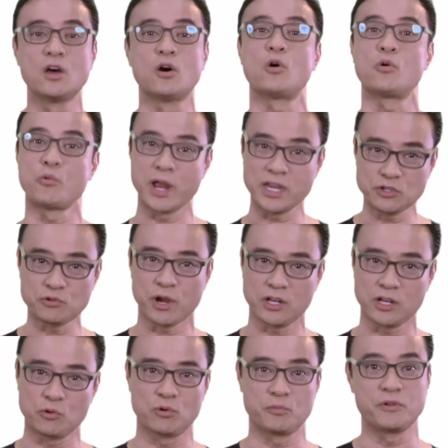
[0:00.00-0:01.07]
or weight
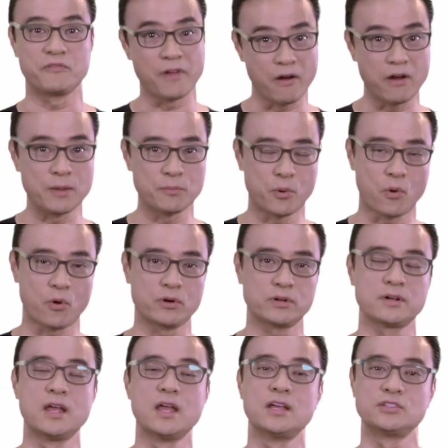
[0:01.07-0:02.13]
training will be very
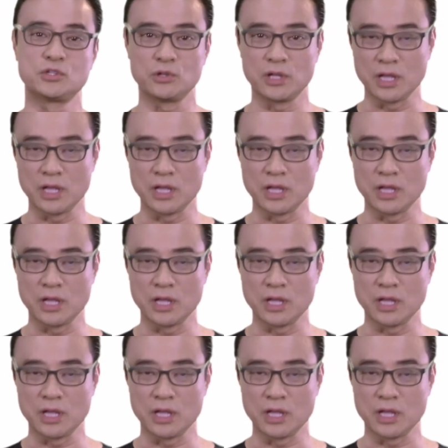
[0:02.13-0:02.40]
important to